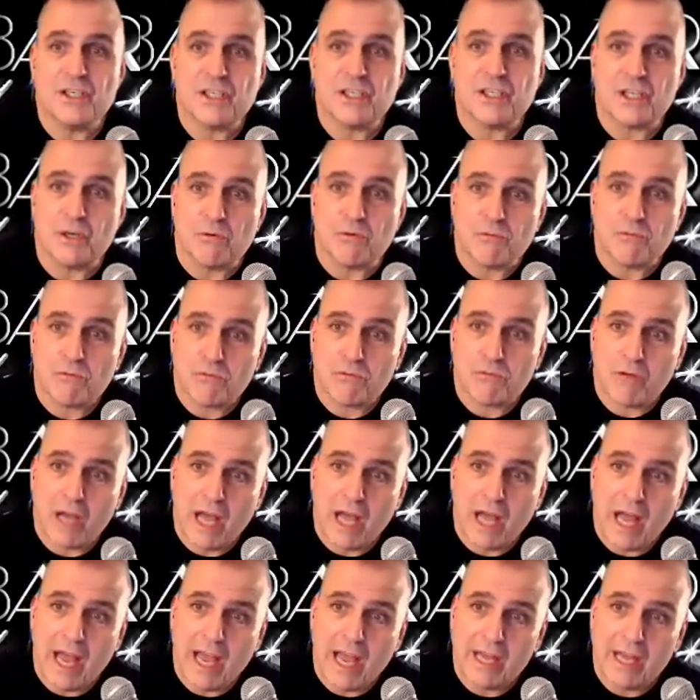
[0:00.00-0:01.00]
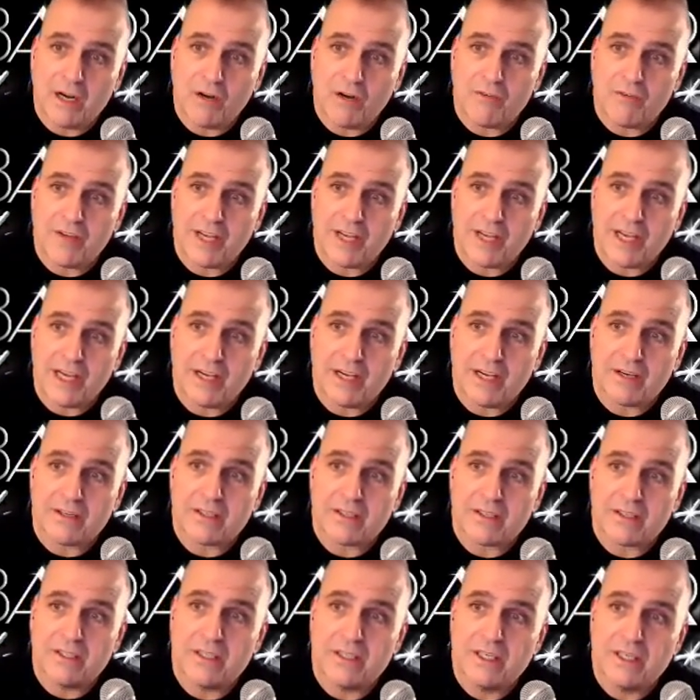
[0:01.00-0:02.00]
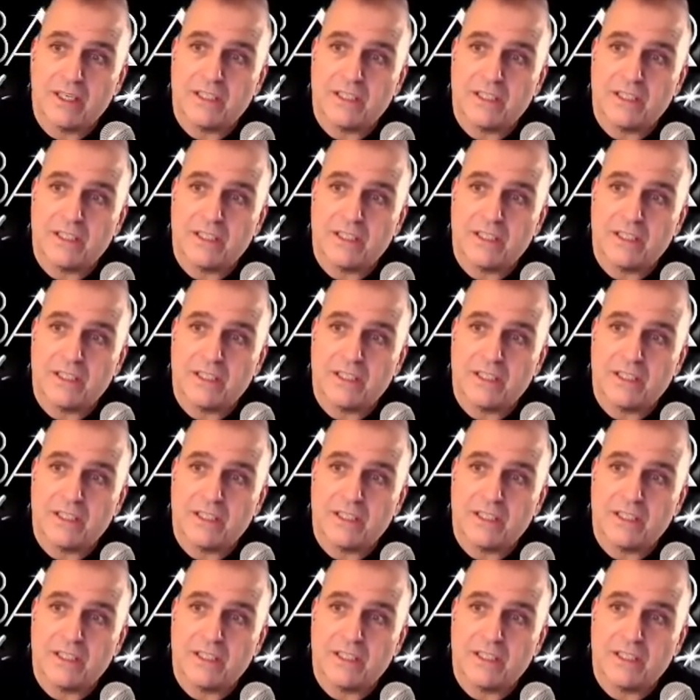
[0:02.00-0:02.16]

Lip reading: you're going to go right over here